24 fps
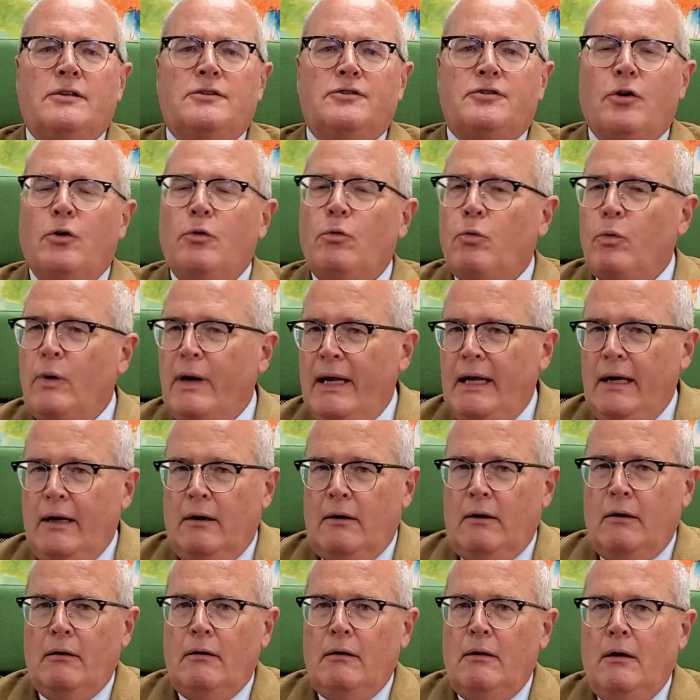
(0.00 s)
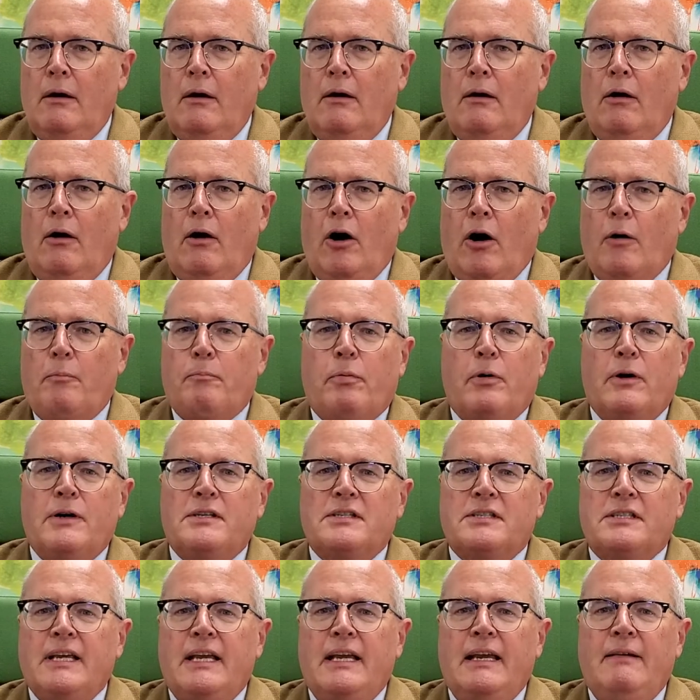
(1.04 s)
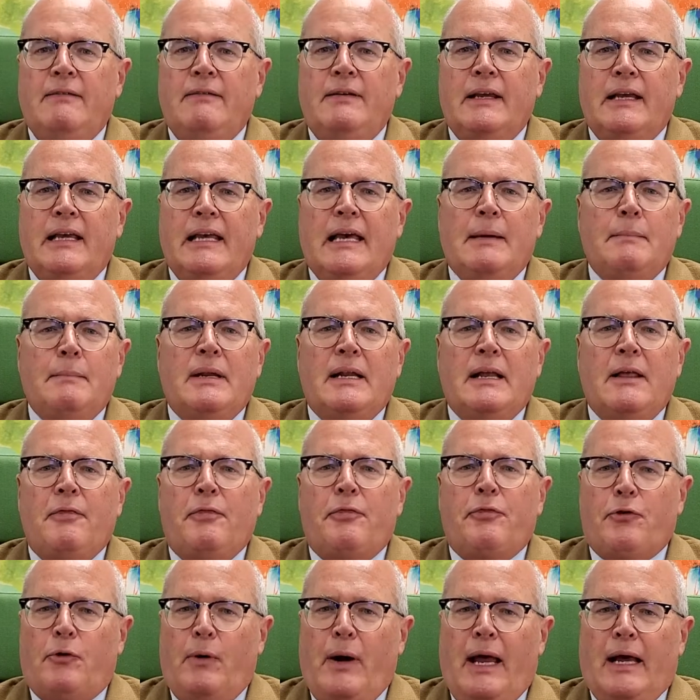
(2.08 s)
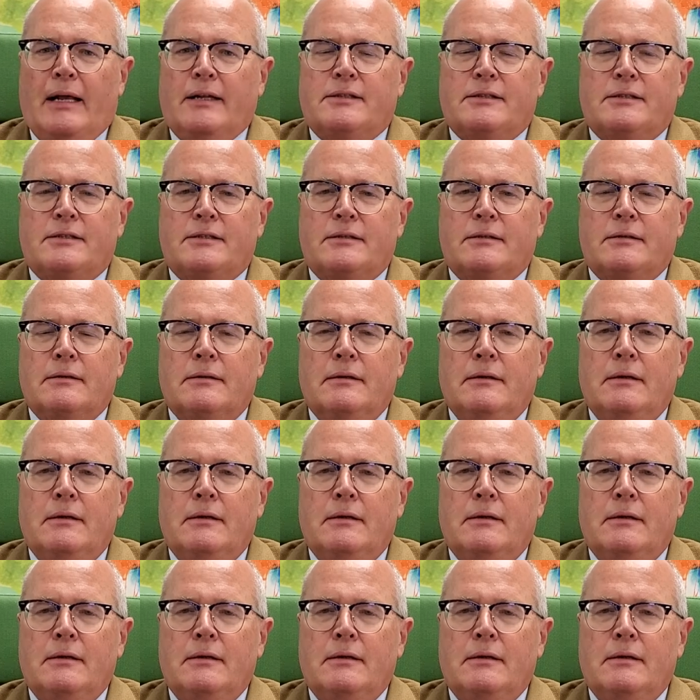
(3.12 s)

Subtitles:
to real or perceived imminent threats,